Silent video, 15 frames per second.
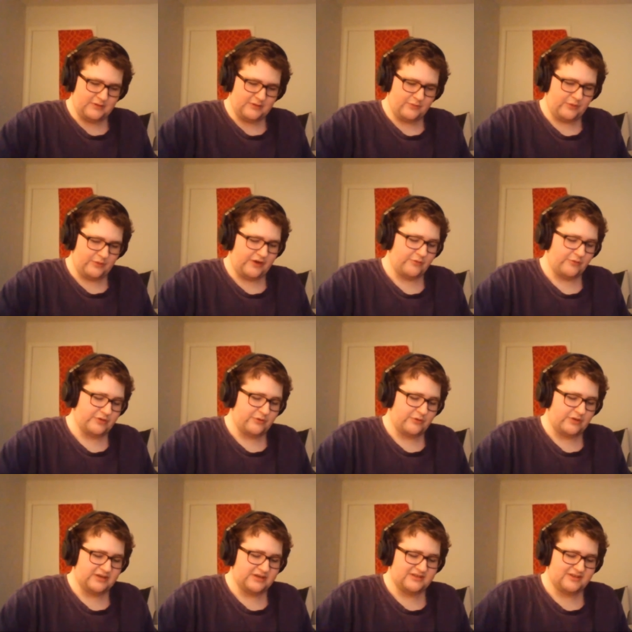I really
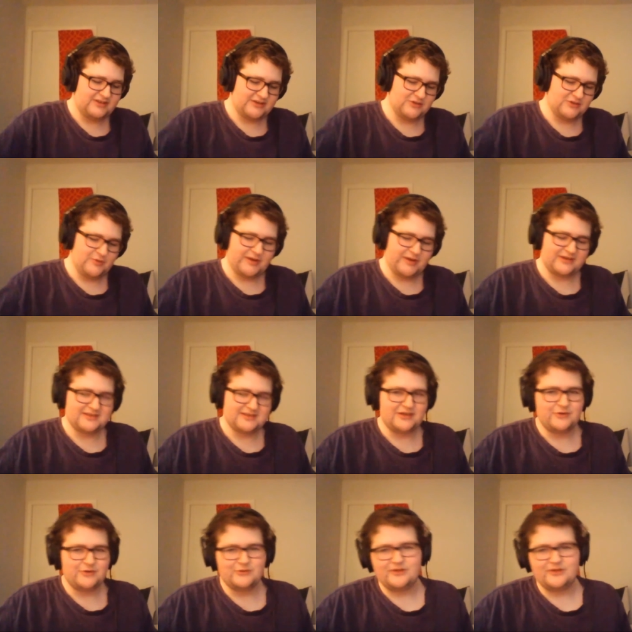wanted to talk to you about because I know
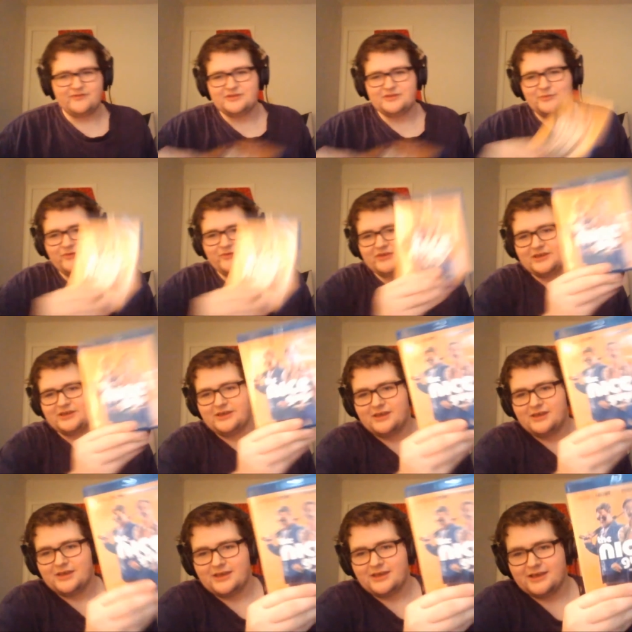you love this movie
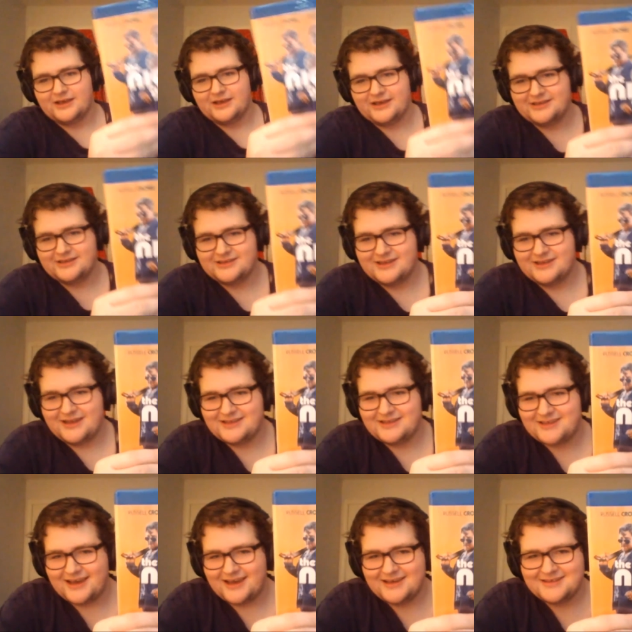is The Nice
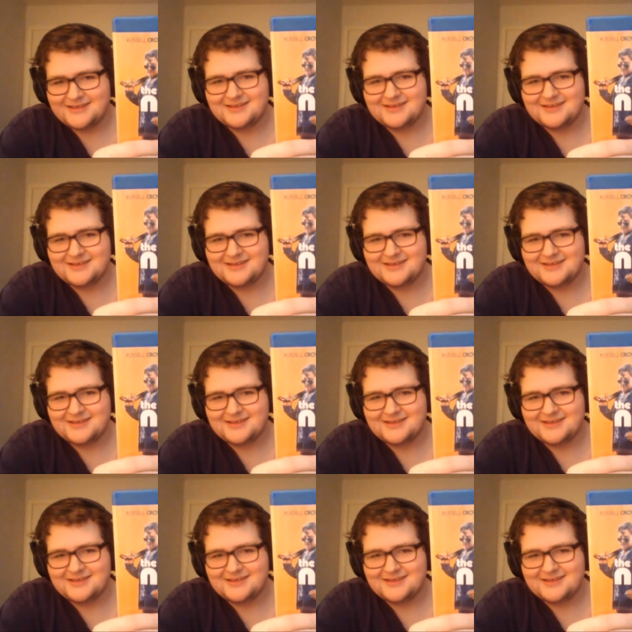Guys.